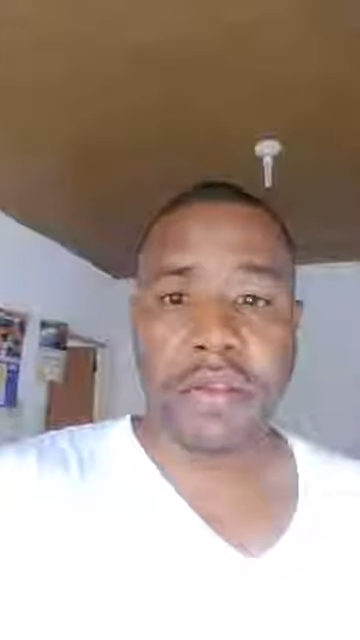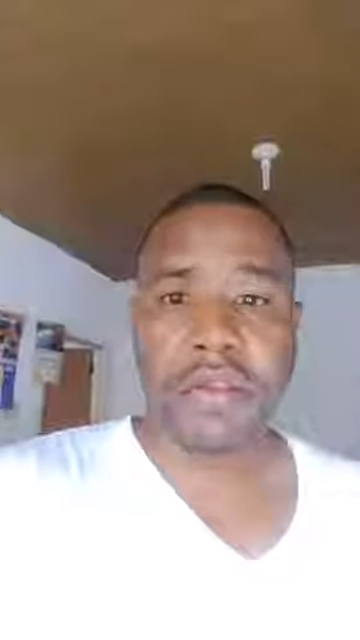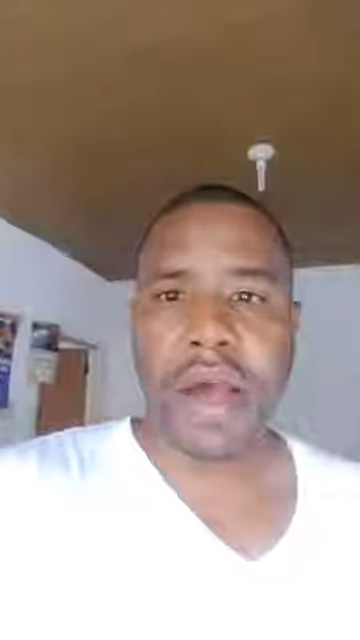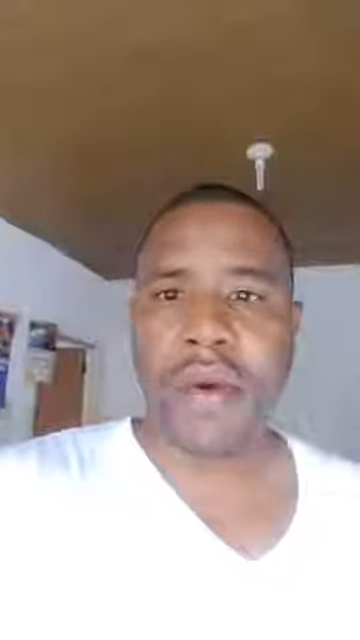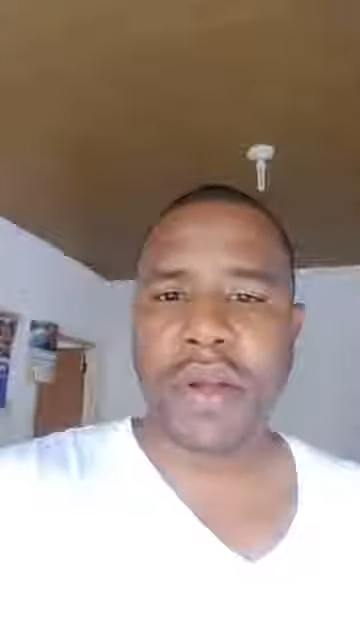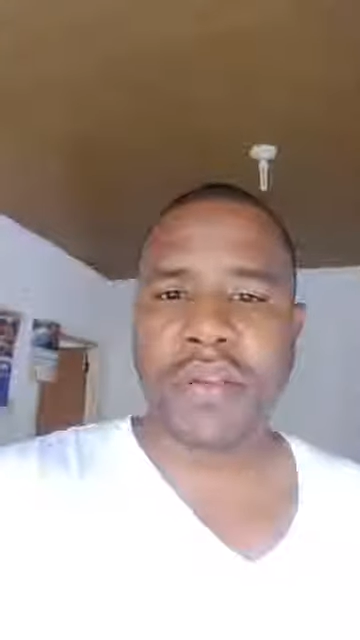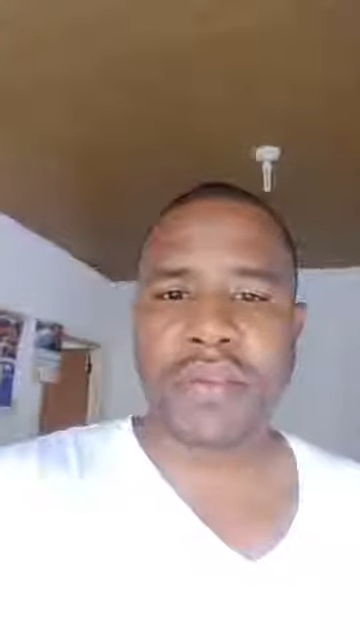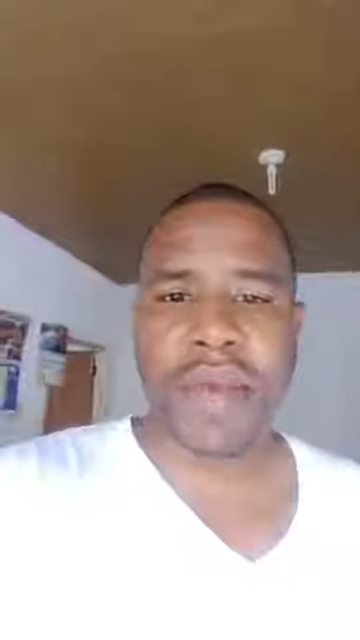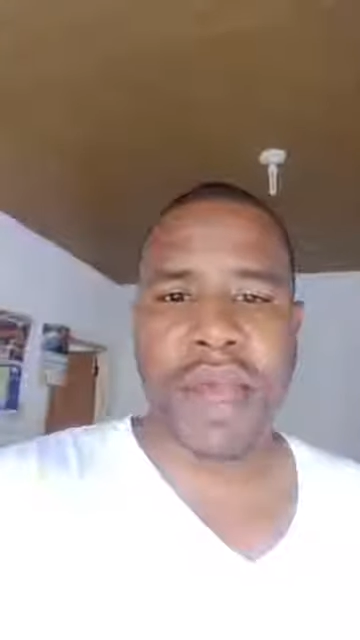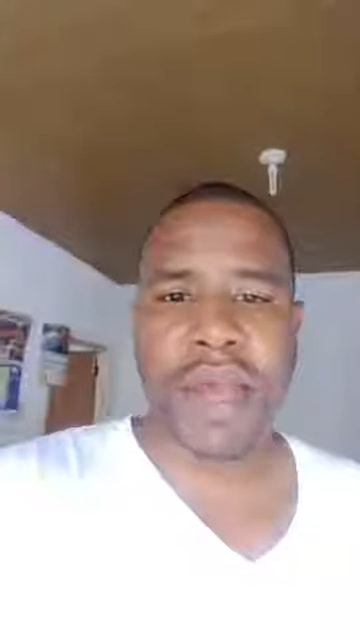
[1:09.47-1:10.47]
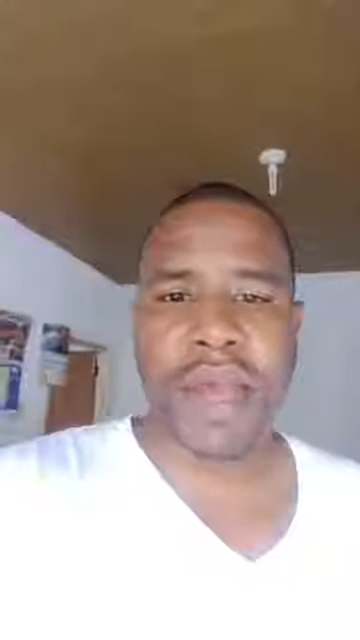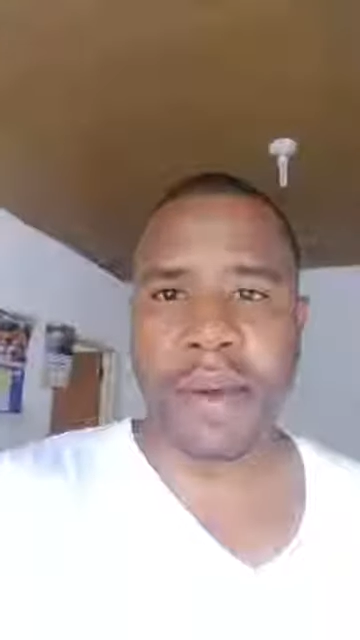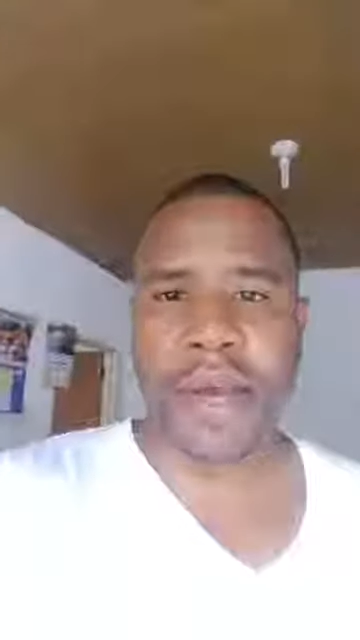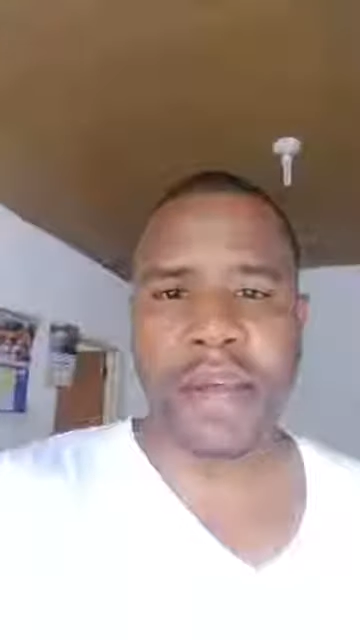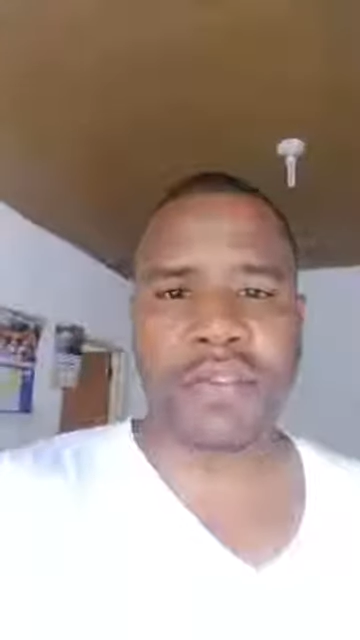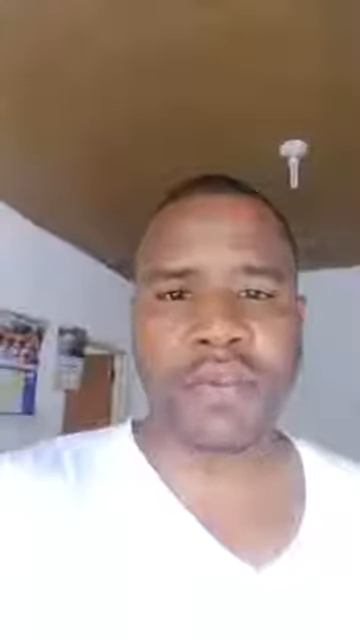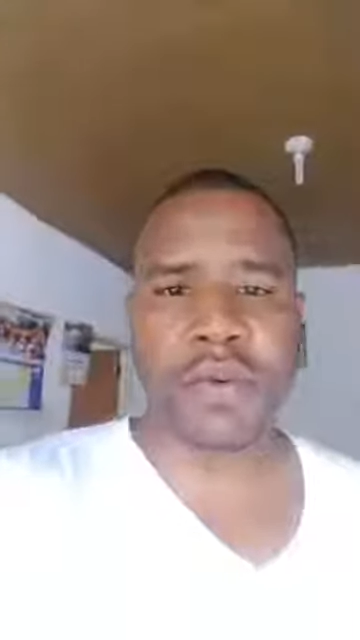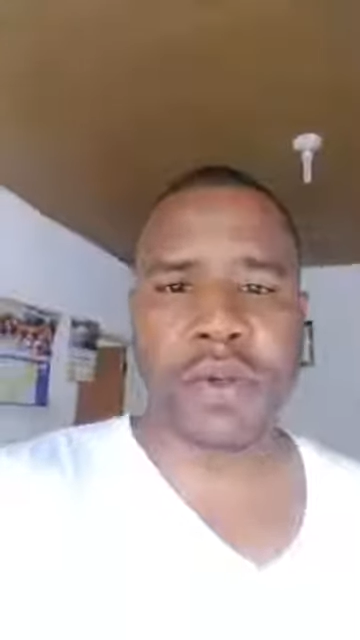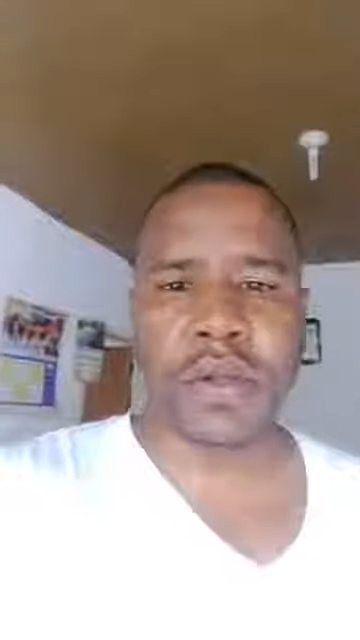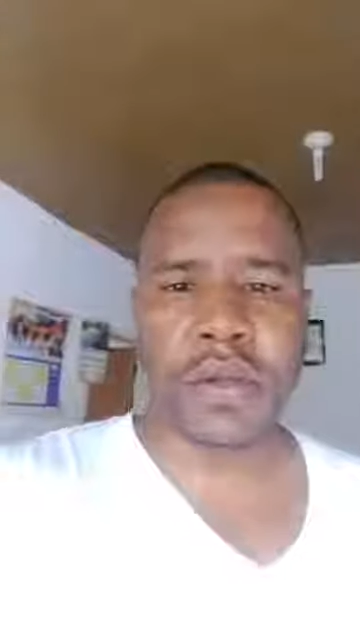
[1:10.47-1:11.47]
So I went to my former high
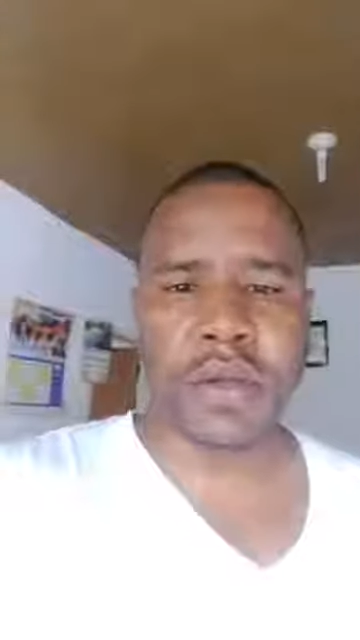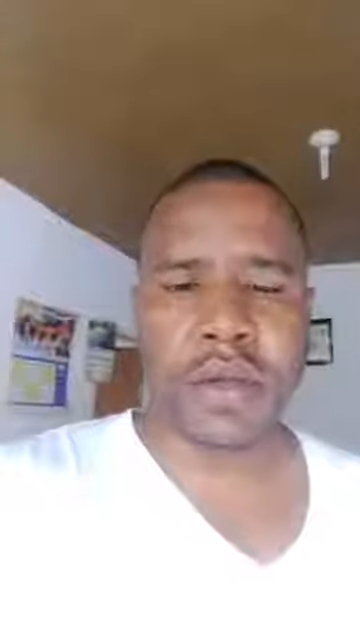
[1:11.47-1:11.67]
school.